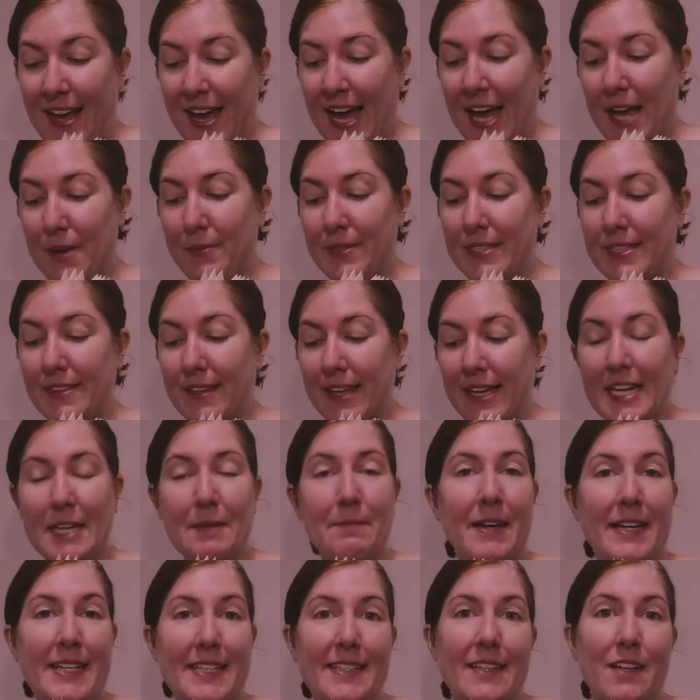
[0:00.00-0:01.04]
I was letting
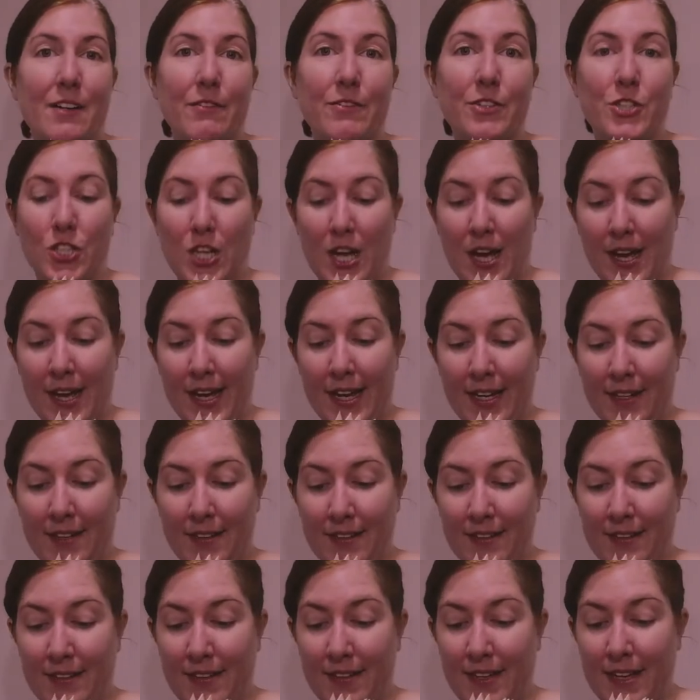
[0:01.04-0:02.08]
myself shine.
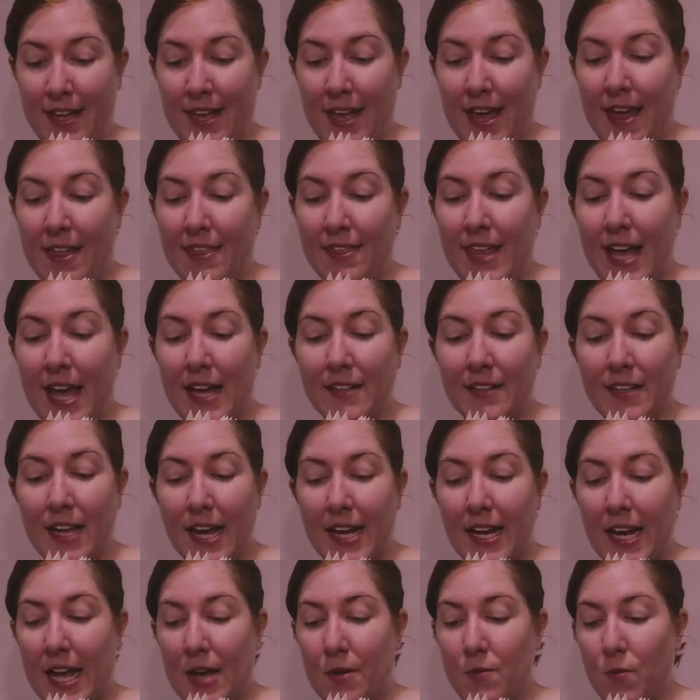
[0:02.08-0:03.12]
That
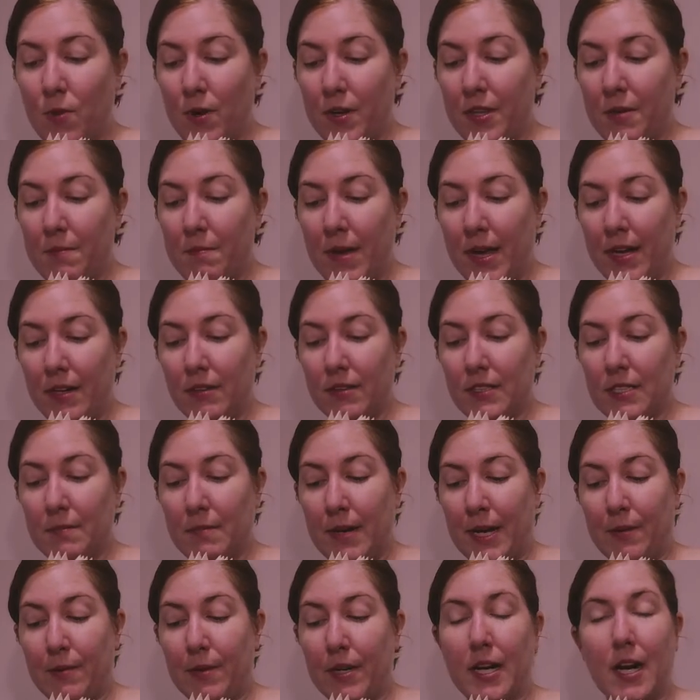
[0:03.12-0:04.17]
night, I wore the medal to
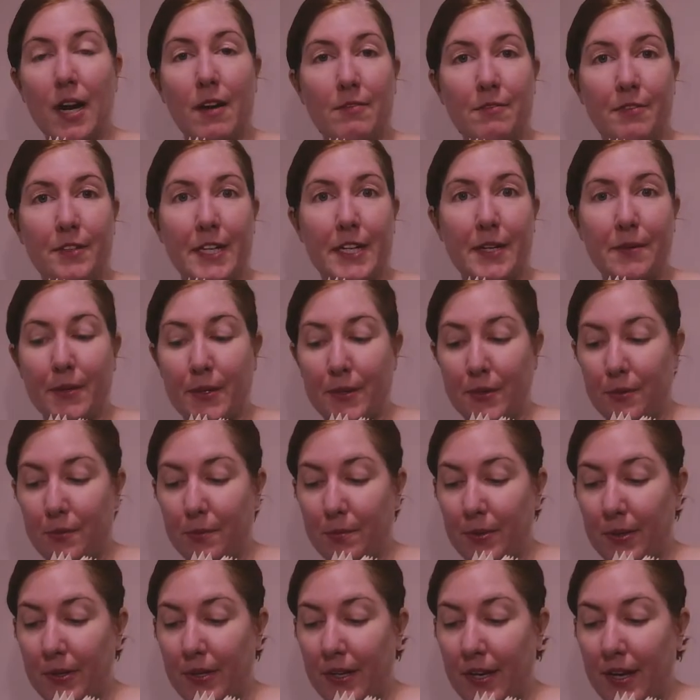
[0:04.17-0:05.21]
my recovery
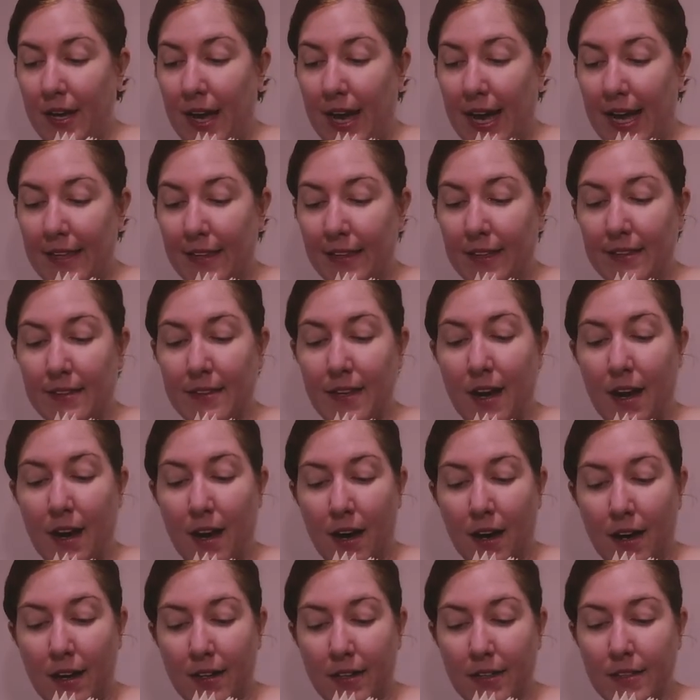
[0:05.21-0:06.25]
group. I let the
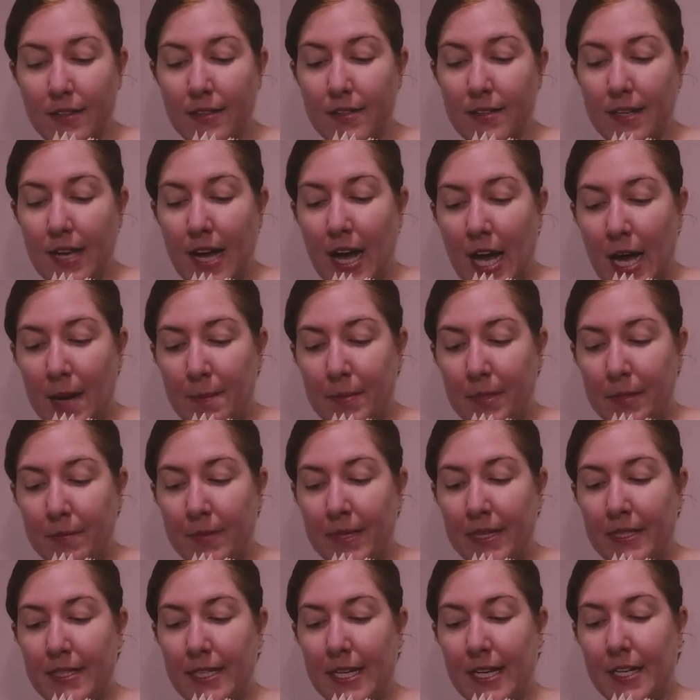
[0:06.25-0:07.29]
hugs,
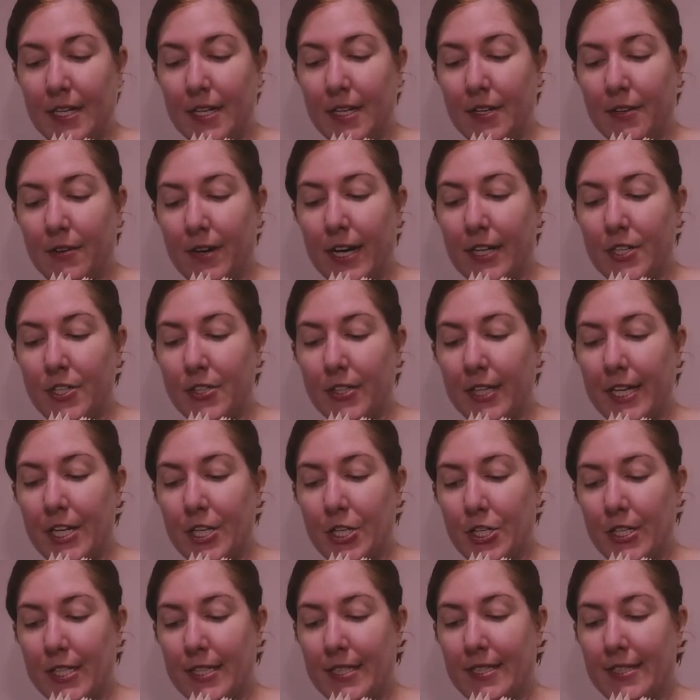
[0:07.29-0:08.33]
compliments, and
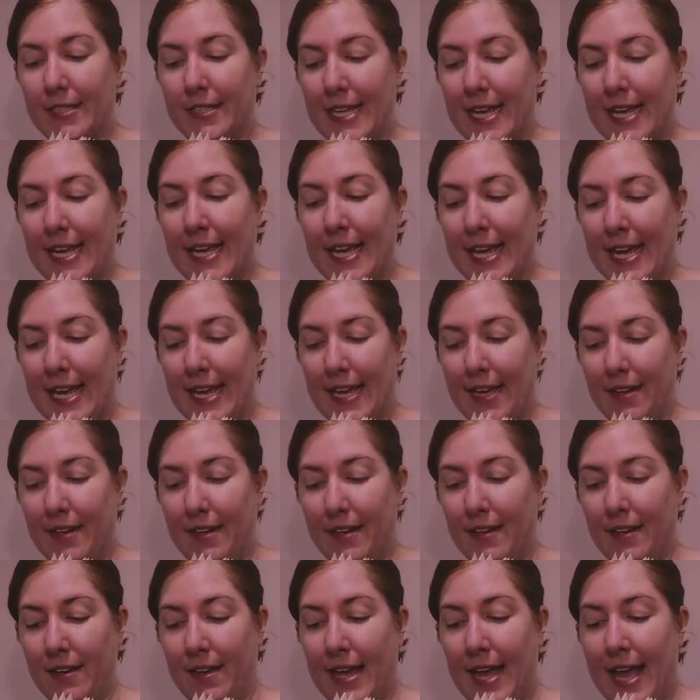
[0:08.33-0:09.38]
congratulations sink
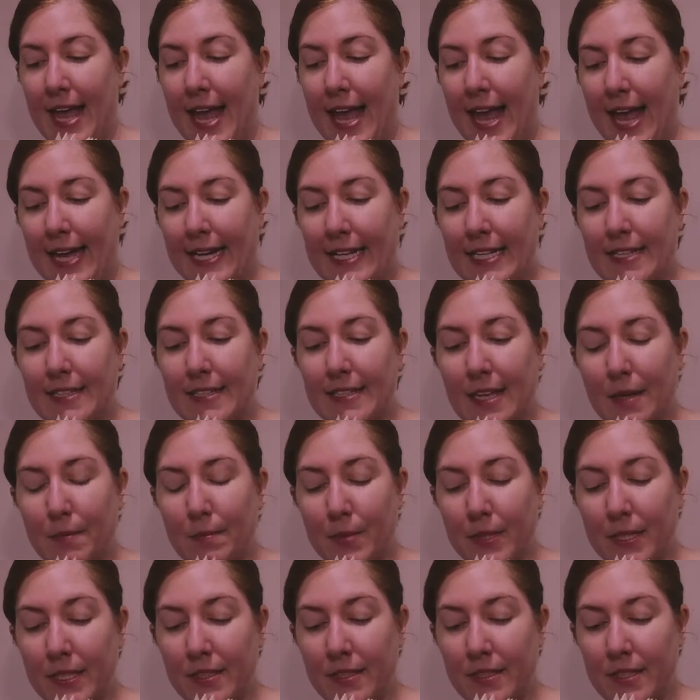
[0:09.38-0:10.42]
in. Any
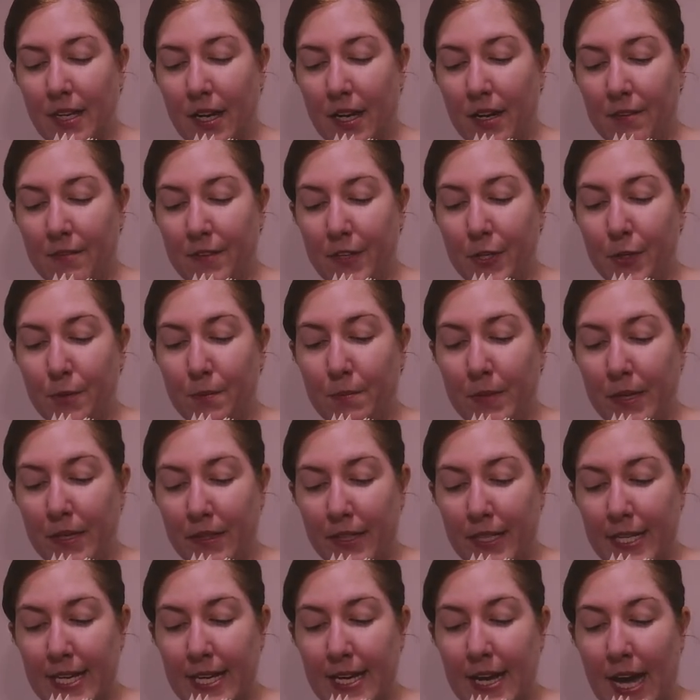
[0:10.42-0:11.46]
semblance of
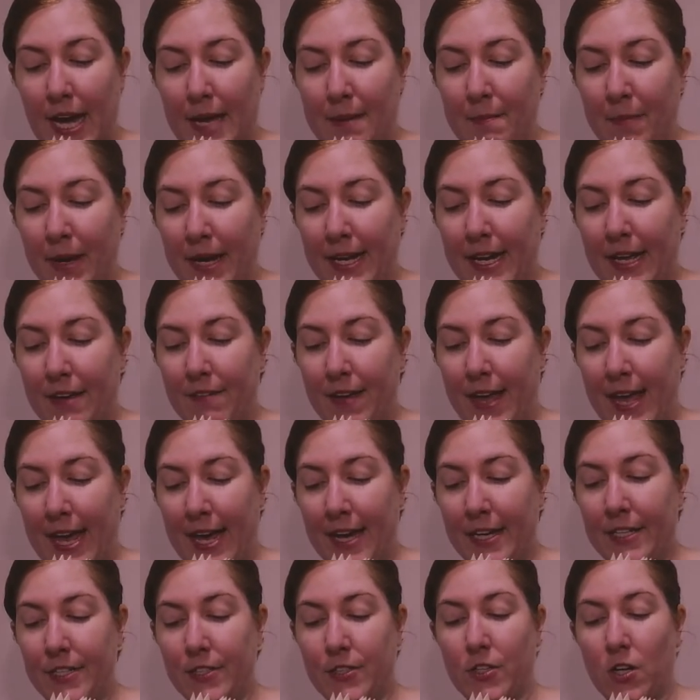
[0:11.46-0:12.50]
humility I might have
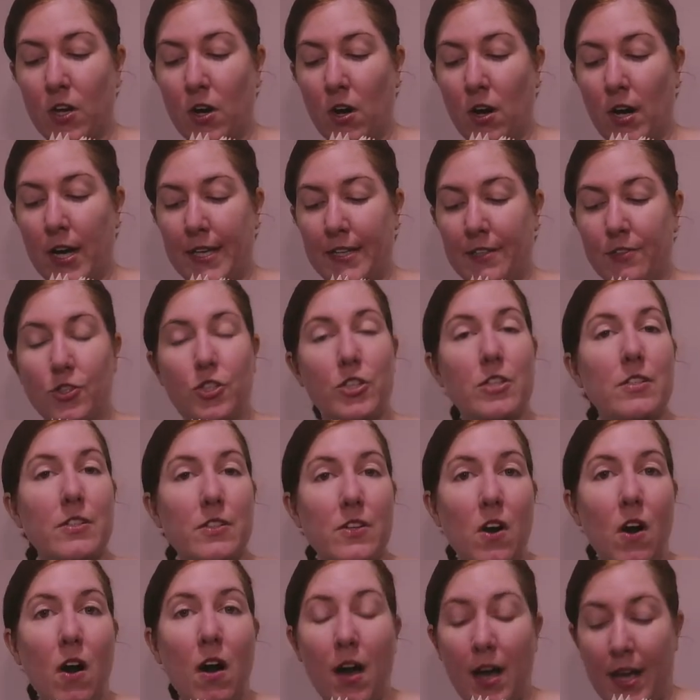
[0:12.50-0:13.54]
had is gone, just
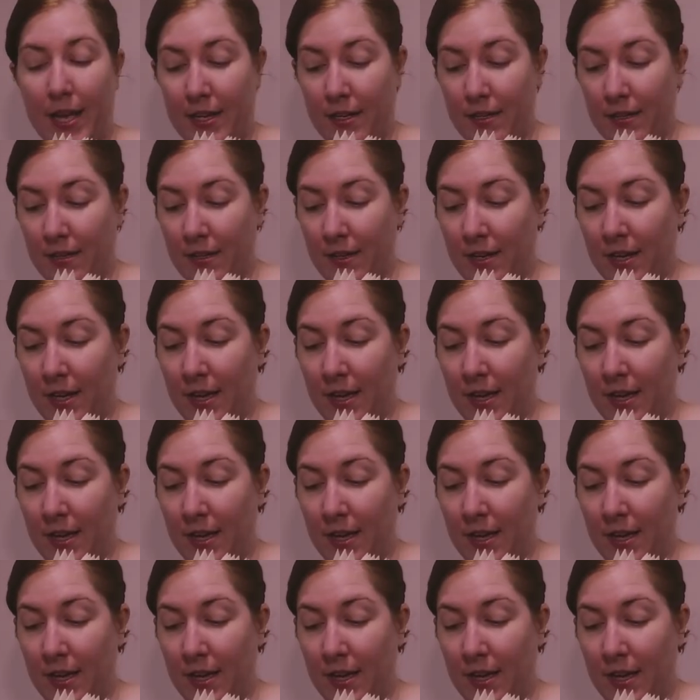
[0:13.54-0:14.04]
gone.